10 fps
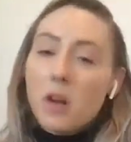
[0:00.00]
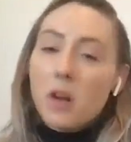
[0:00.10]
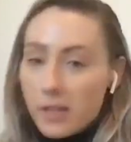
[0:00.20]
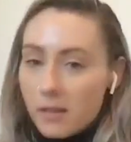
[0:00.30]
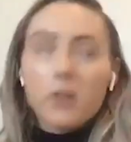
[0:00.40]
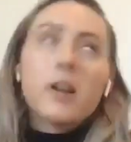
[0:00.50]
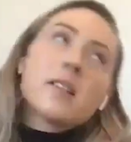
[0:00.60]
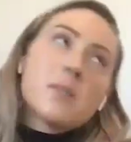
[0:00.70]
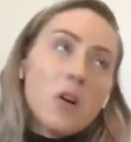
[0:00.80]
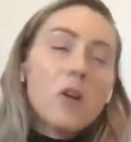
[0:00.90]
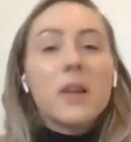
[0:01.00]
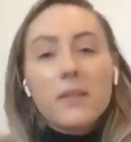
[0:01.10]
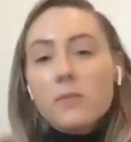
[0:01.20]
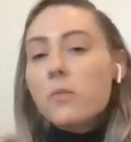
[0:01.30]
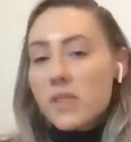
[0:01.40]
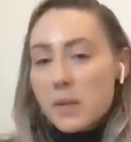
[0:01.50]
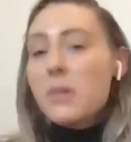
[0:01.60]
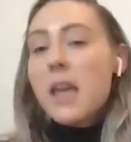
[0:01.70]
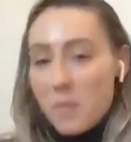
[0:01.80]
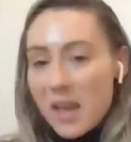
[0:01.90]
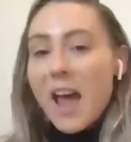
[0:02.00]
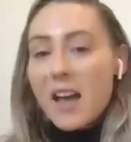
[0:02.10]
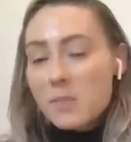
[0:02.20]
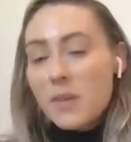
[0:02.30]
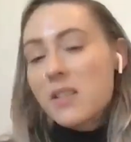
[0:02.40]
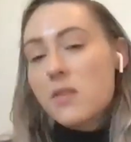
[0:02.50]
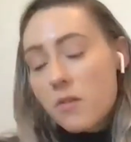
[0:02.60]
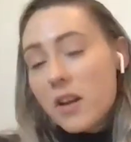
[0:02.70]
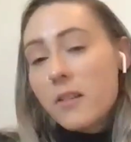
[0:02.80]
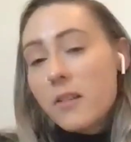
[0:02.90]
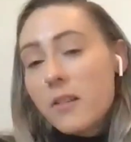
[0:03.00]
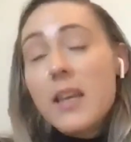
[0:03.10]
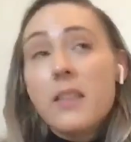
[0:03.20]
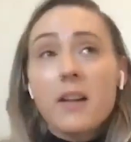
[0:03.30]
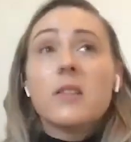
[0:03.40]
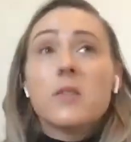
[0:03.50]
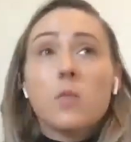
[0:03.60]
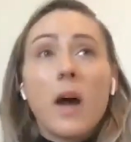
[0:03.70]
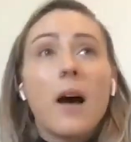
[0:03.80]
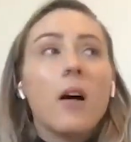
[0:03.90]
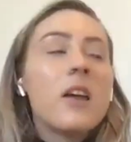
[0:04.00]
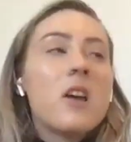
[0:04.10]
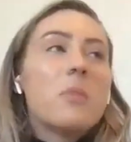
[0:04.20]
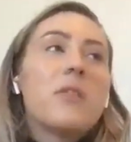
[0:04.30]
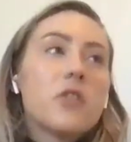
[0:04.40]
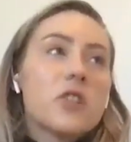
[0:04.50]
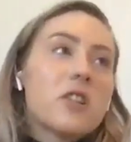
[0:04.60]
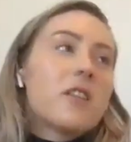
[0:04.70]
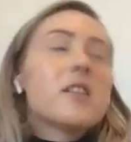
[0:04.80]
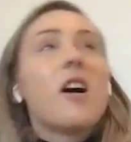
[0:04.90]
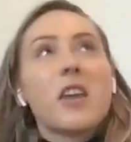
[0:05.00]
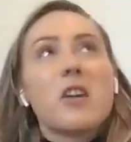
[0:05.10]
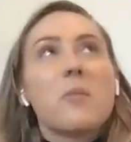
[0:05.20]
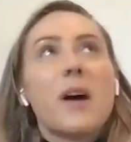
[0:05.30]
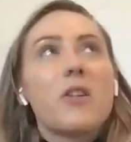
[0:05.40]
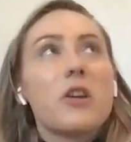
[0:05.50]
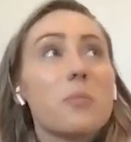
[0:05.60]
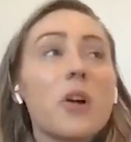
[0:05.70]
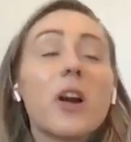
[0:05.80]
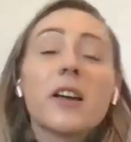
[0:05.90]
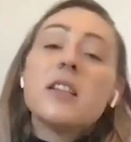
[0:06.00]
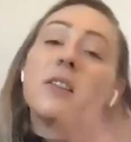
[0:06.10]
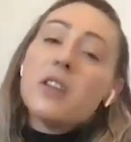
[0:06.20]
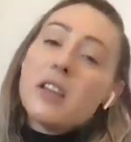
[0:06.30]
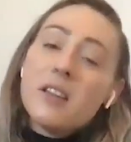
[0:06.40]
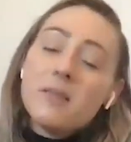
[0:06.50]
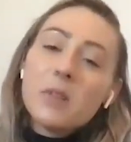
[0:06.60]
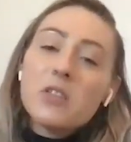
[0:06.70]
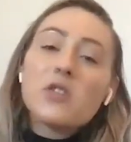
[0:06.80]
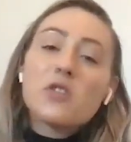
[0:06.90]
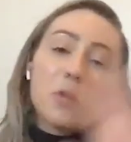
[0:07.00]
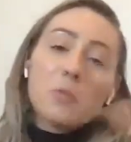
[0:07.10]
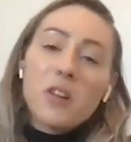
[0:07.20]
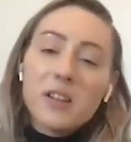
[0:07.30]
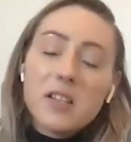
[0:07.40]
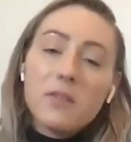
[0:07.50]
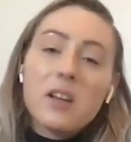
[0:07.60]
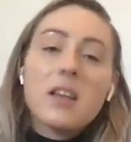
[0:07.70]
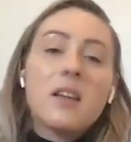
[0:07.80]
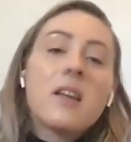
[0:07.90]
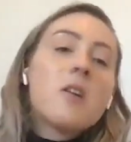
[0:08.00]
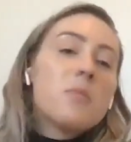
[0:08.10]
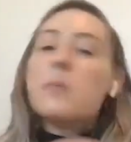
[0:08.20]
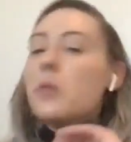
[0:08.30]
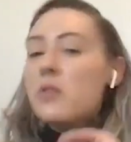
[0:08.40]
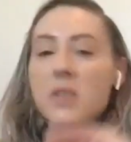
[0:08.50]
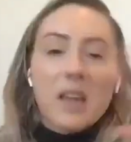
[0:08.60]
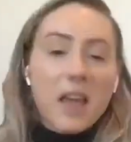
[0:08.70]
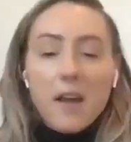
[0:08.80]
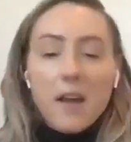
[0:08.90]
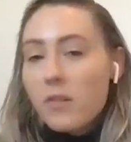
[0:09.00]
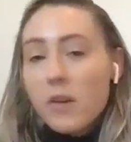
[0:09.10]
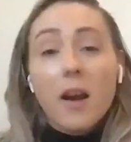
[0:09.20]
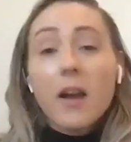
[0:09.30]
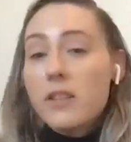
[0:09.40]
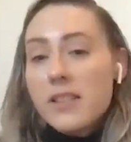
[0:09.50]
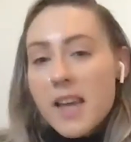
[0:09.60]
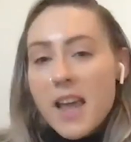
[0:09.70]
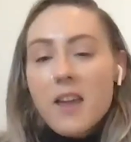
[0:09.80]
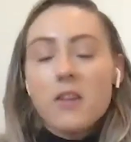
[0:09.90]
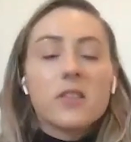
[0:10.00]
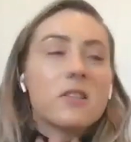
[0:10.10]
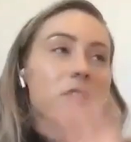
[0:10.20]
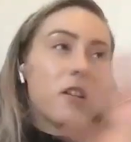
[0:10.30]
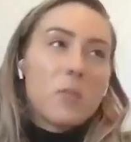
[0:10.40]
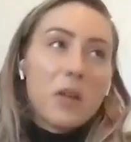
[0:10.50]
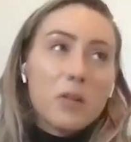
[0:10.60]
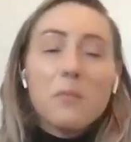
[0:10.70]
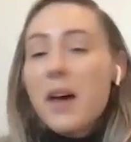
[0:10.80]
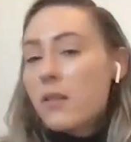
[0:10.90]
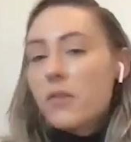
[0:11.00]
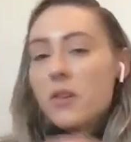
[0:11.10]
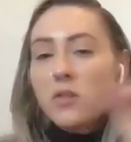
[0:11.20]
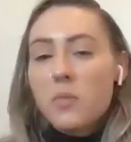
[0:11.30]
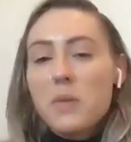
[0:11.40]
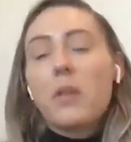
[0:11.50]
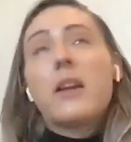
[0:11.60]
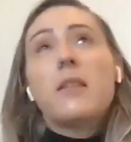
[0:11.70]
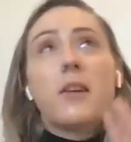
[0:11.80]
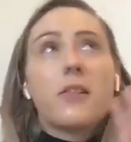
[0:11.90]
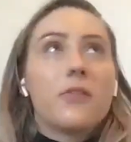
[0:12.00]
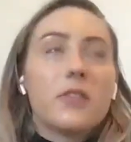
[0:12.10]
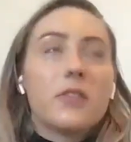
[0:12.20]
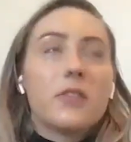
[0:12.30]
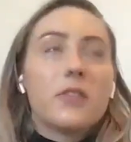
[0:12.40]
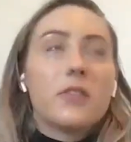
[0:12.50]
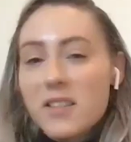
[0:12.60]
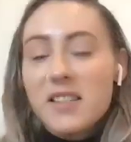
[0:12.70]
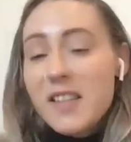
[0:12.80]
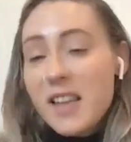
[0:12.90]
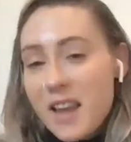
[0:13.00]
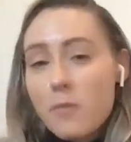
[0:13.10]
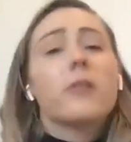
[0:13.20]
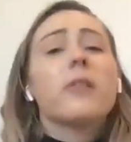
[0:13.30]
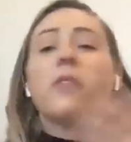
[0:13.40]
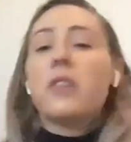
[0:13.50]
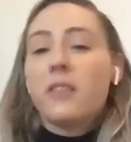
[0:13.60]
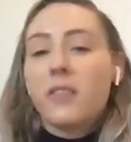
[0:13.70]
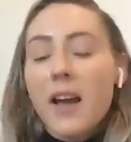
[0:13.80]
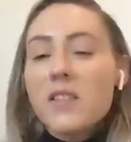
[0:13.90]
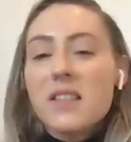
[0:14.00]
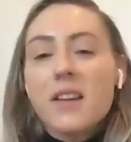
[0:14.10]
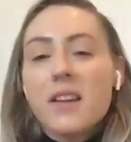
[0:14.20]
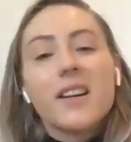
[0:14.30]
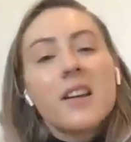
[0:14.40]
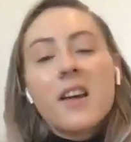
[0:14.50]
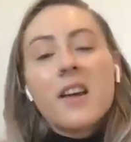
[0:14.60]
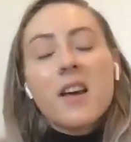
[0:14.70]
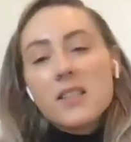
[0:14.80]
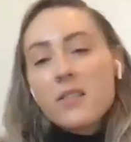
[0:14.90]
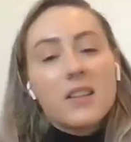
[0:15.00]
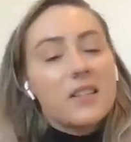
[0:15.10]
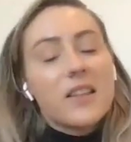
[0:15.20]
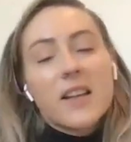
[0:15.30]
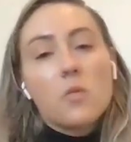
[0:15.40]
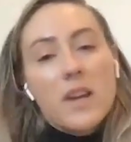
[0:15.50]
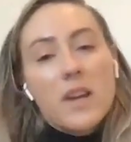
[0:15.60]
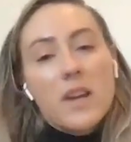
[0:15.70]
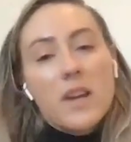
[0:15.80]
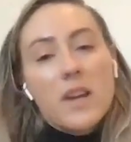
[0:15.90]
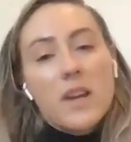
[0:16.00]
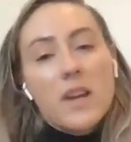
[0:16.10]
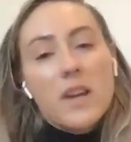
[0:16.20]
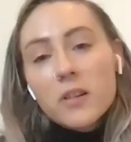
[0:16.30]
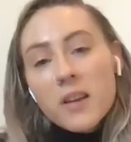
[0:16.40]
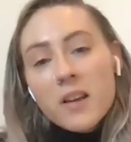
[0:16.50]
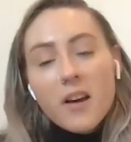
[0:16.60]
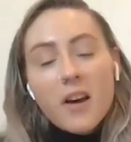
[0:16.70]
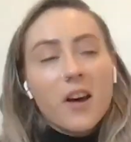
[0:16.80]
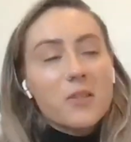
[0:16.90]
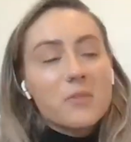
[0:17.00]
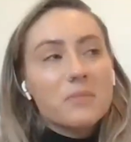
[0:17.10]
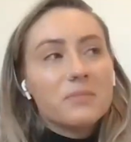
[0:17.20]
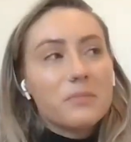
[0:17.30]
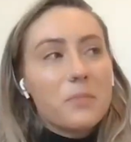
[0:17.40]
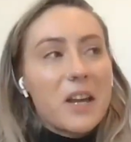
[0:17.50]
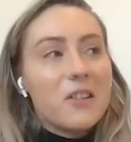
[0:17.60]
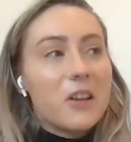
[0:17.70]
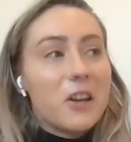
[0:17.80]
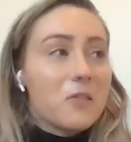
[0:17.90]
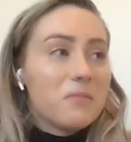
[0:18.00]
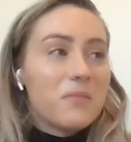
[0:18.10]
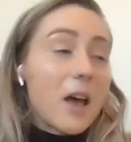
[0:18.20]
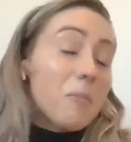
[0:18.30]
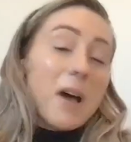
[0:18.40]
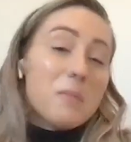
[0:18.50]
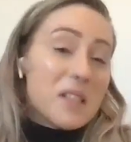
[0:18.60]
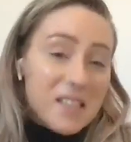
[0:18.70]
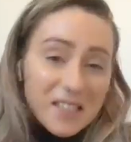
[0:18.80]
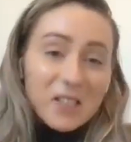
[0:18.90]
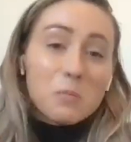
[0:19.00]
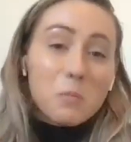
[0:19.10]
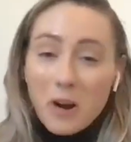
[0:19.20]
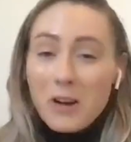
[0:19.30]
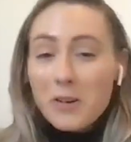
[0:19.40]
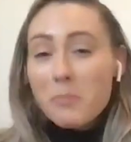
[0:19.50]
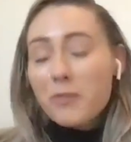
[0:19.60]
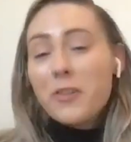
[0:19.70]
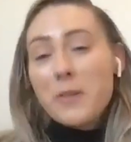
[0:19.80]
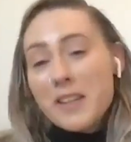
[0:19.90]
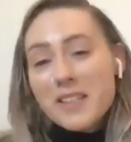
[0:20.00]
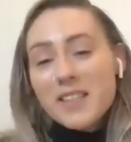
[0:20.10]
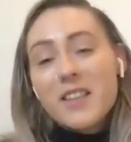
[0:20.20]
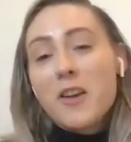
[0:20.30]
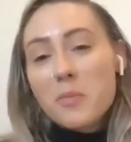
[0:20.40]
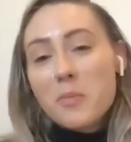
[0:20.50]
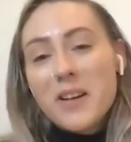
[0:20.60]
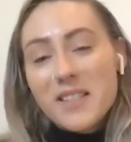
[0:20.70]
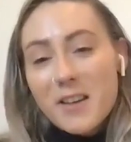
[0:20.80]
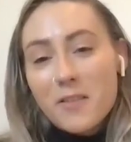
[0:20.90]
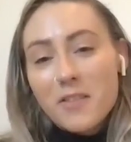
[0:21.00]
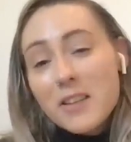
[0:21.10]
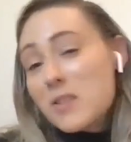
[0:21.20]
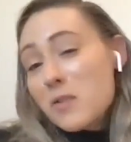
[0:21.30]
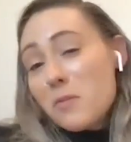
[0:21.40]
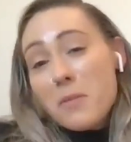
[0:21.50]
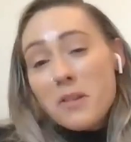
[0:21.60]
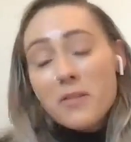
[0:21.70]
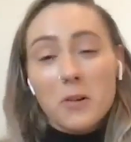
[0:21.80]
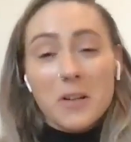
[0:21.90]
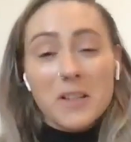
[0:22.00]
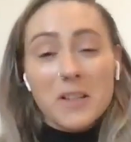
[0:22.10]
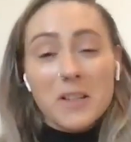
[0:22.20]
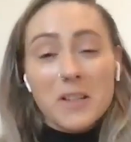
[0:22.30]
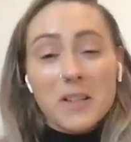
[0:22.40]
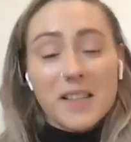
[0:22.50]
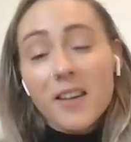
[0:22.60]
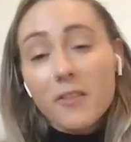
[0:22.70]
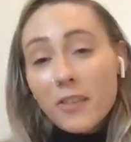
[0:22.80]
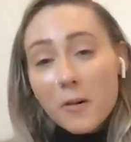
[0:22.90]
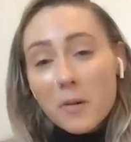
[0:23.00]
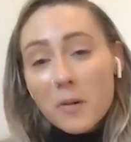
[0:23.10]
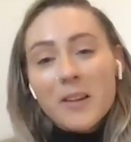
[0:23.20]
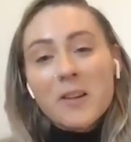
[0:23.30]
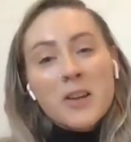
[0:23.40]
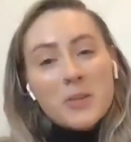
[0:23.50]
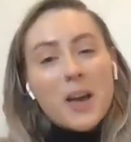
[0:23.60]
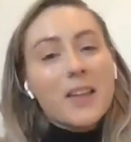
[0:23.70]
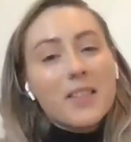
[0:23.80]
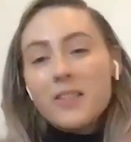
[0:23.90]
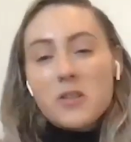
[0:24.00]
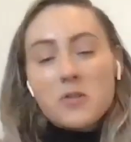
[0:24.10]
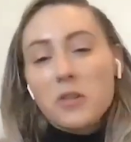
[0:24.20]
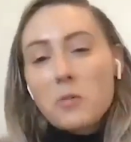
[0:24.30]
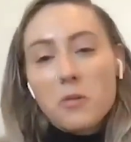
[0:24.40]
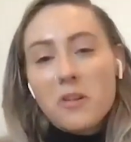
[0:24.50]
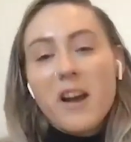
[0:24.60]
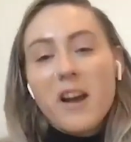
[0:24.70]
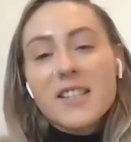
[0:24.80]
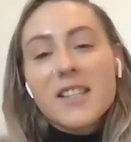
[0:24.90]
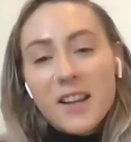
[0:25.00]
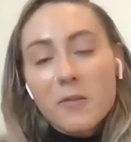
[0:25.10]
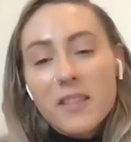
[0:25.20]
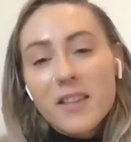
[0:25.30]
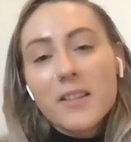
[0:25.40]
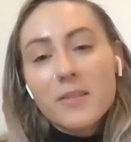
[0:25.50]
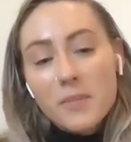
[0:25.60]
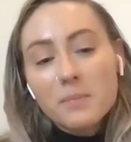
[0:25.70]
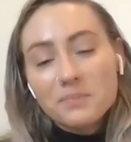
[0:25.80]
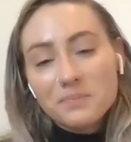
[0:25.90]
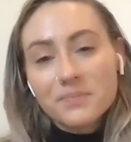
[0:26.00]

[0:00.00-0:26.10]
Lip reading: small, or not small, but some gaming aspects thrown in there as well. But if you start talking about, productivity, consumer productivity, people using AR and VR every day, you start talking about the metaverse, with people in there for 10 hours a day, where they're living their lives in there. I still think that's a ways down the road. But my business is more focused on the enterprise side of things. So maybe, of course, I'd say that and feel that way. I think that's really where we're at today with it.